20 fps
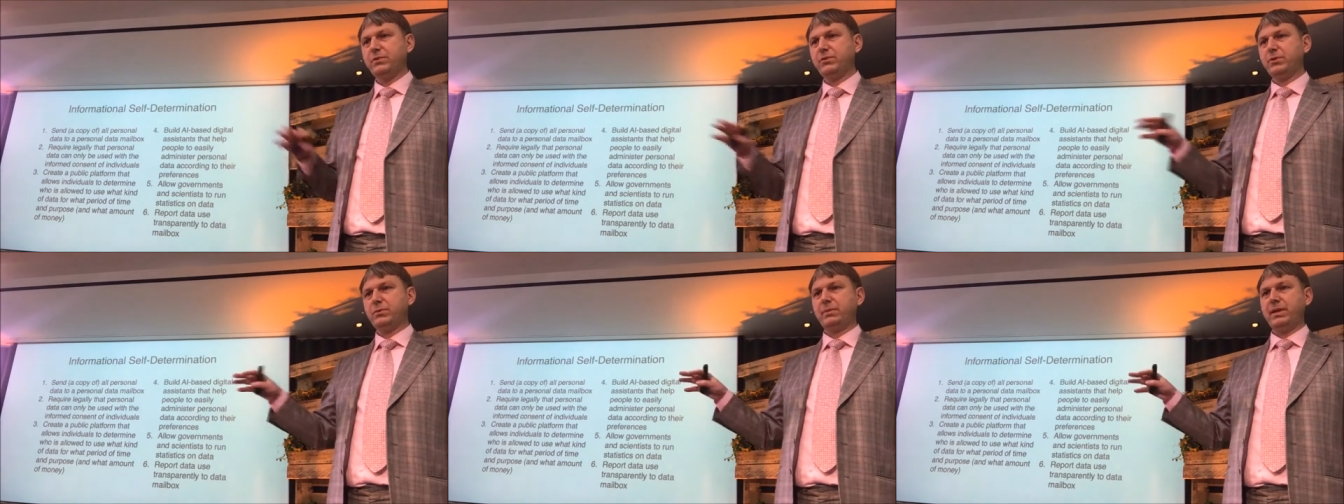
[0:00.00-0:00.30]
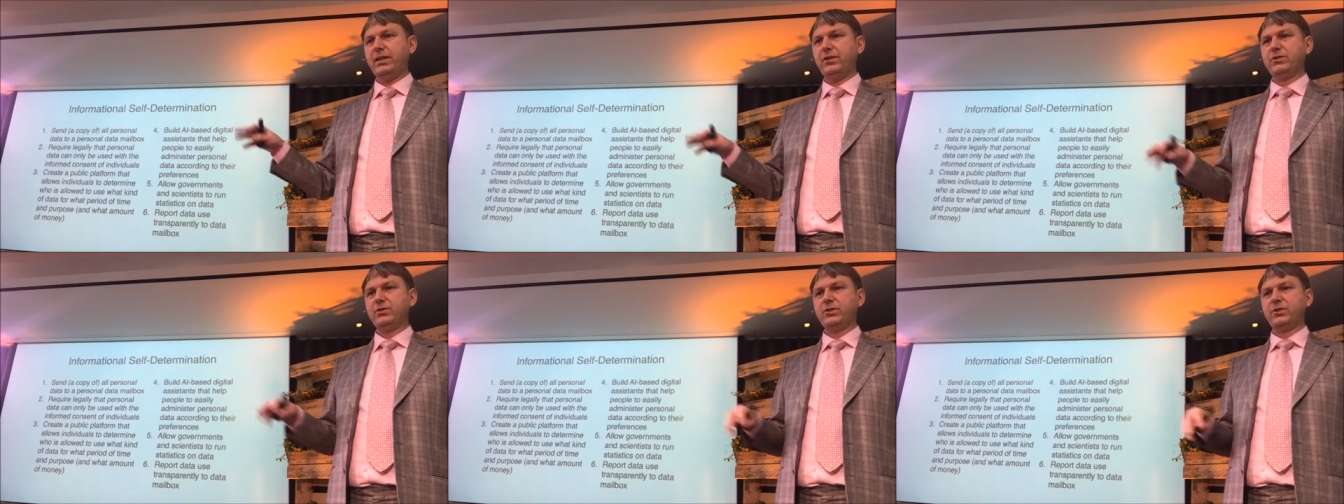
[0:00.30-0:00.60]

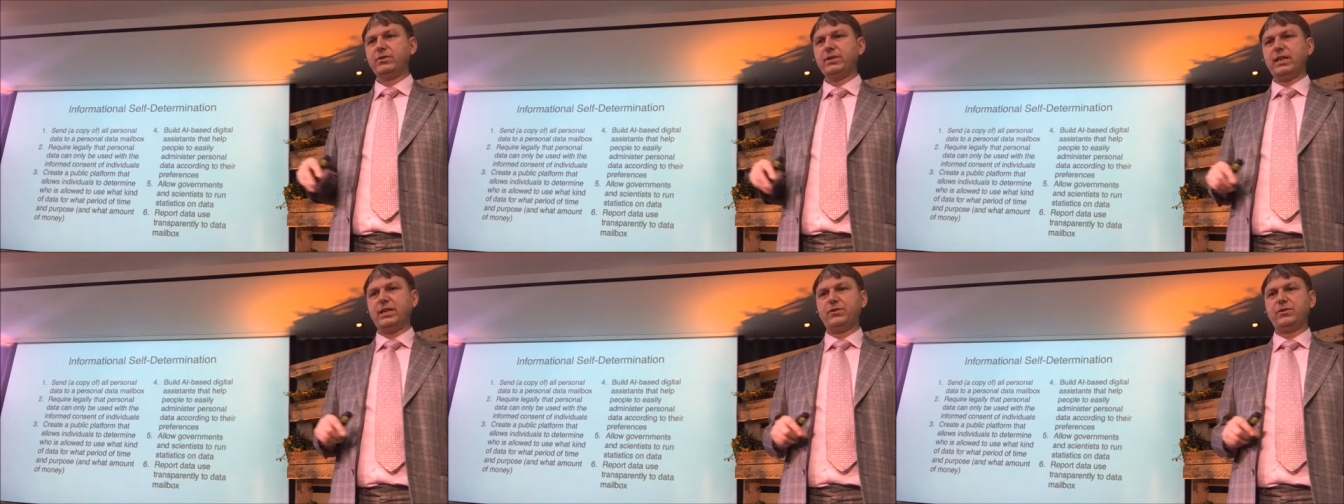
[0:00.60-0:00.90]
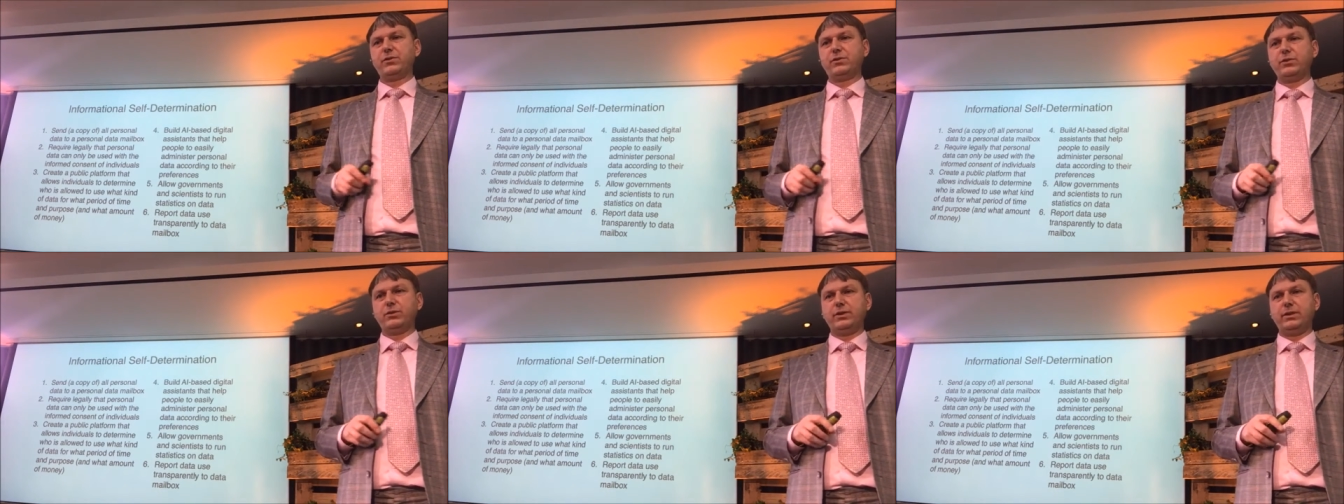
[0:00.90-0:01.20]
informational
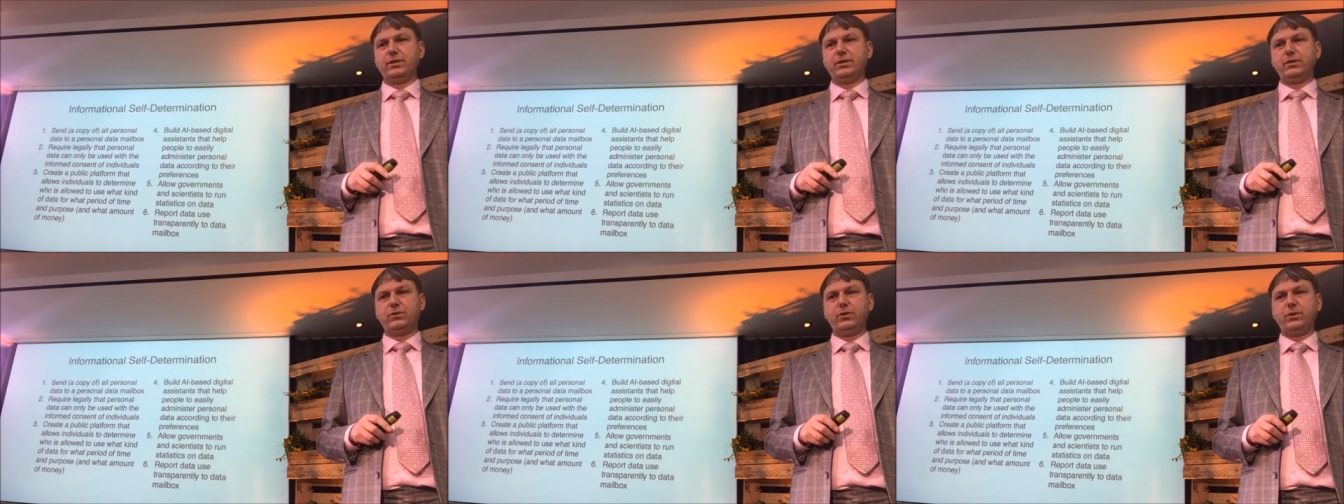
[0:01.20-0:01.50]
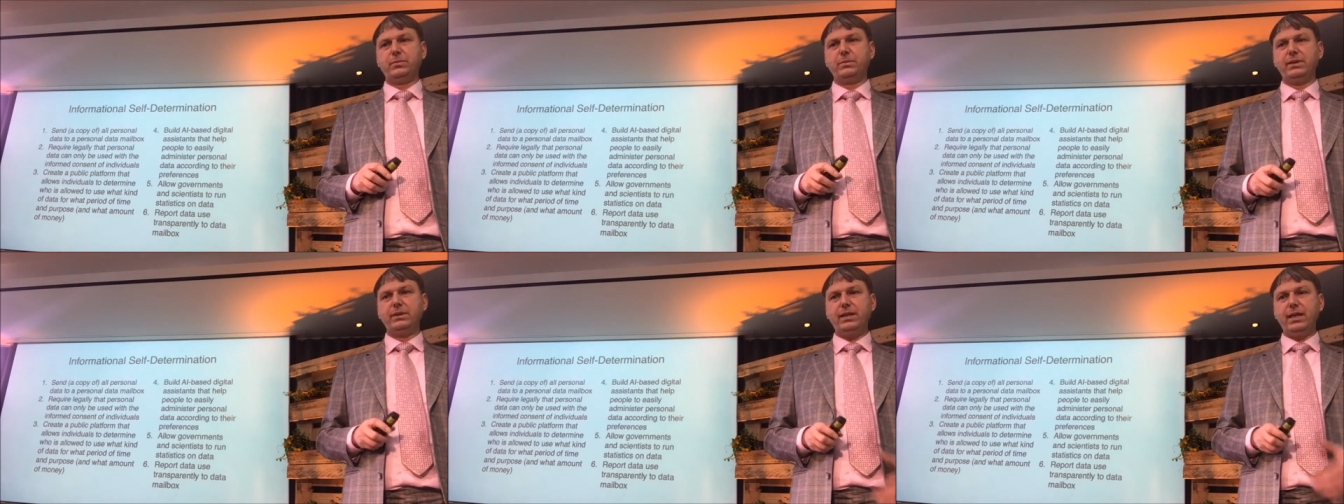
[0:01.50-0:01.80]

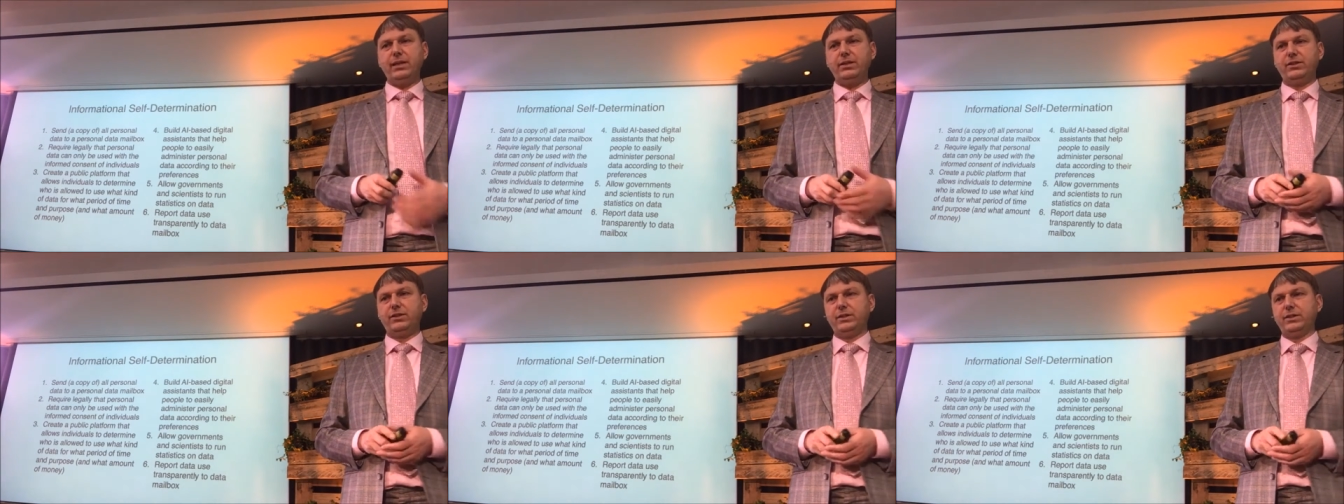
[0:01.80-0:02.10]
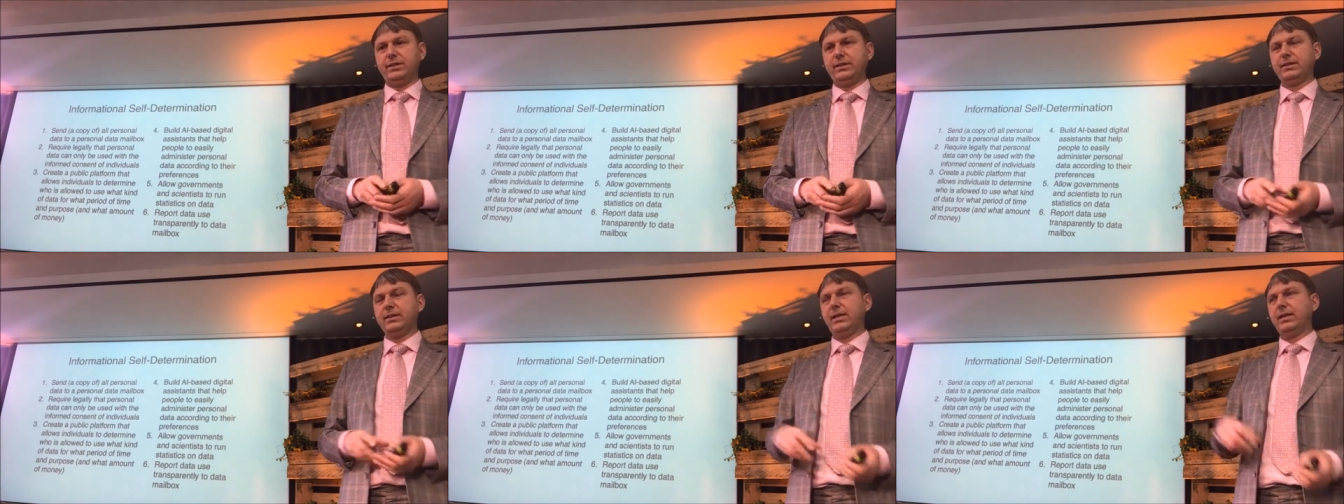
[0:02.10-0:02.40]

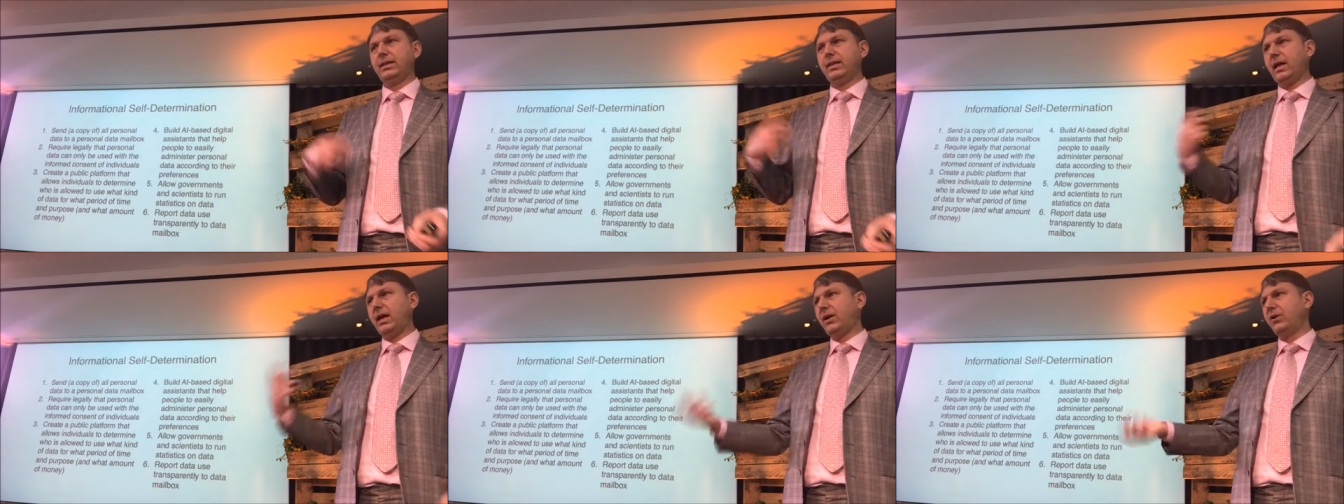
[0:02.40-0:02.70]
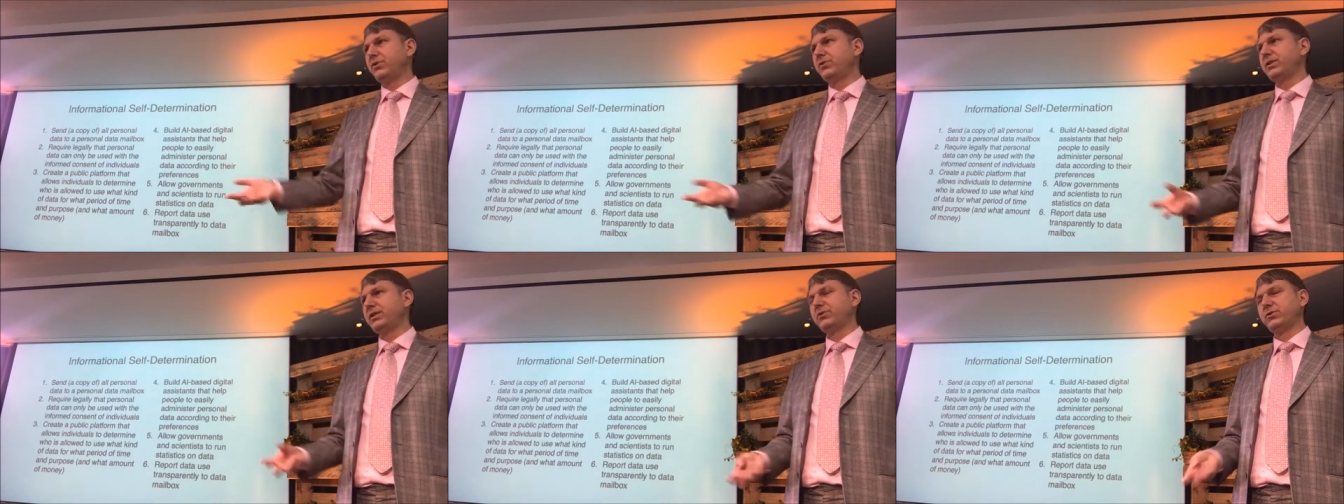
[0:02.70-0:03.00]
self-determination that
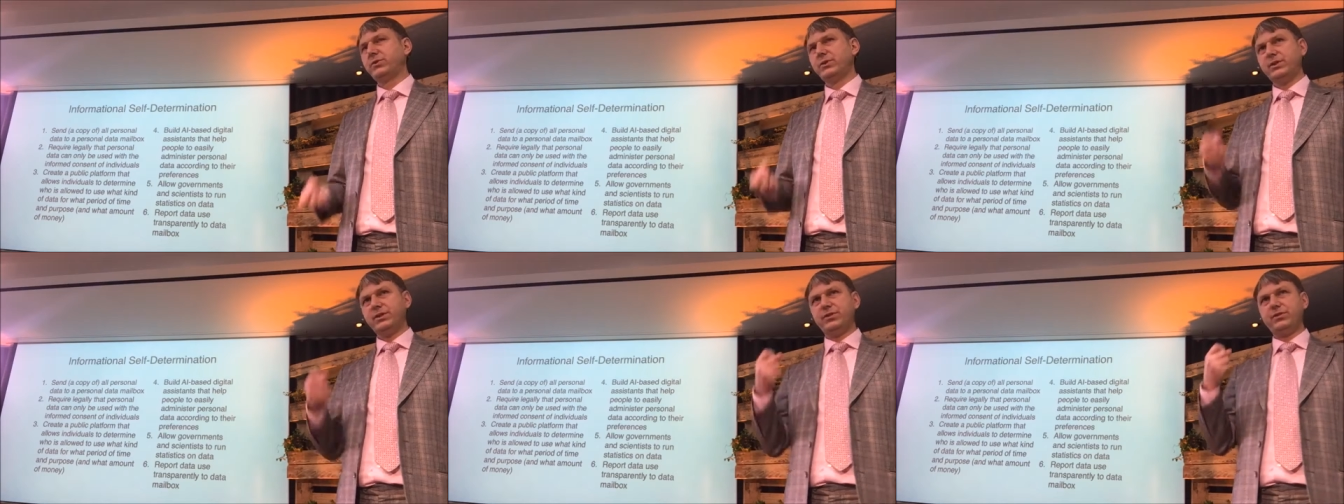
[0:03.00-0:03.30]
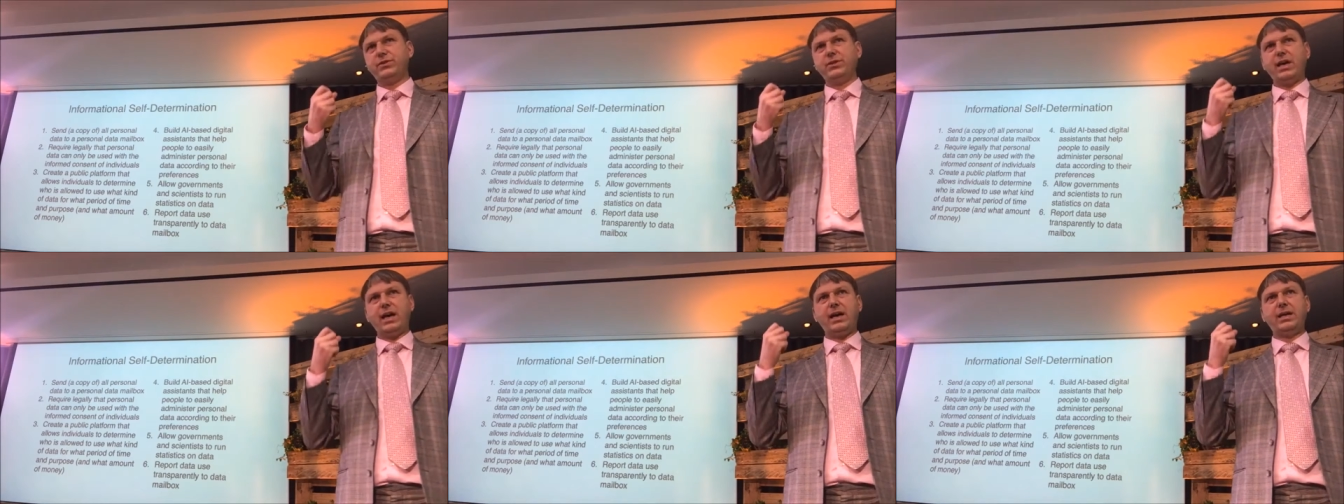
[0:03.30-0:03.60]
allows us to
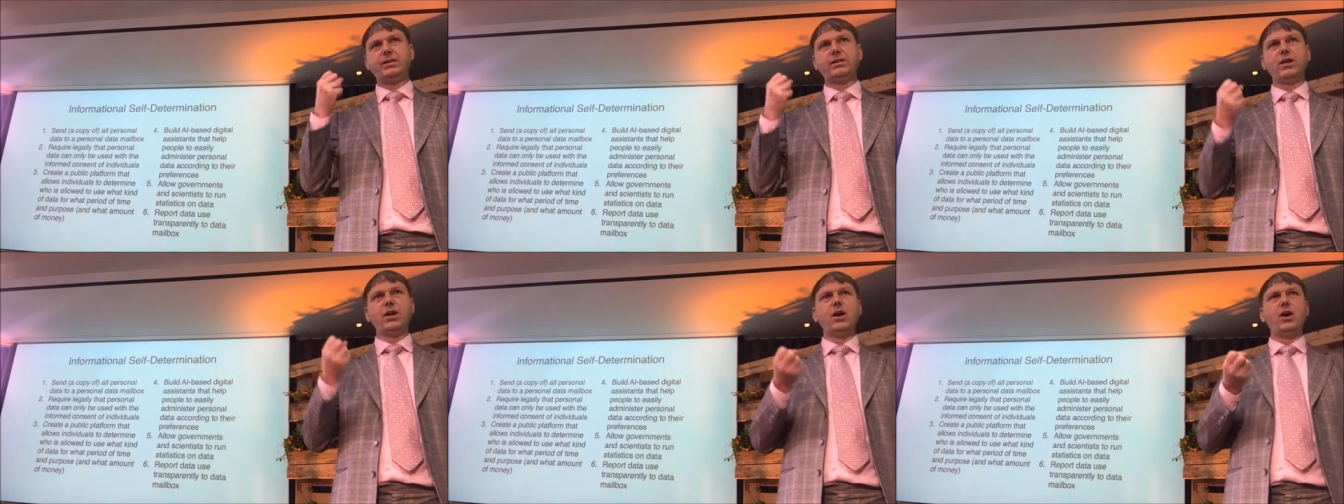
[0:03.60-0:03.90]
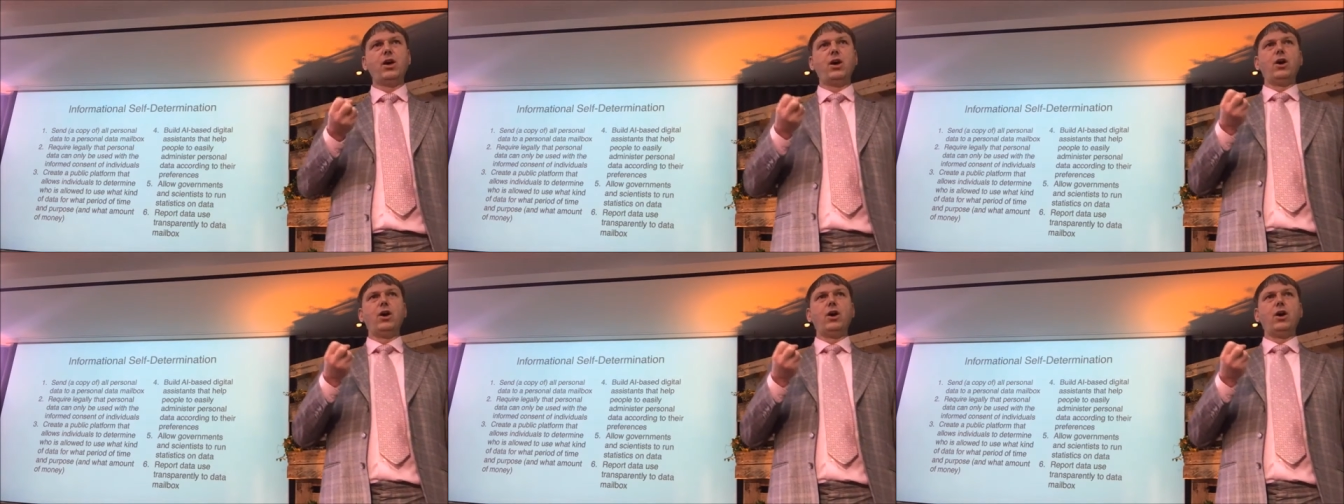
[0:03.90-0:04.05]
decide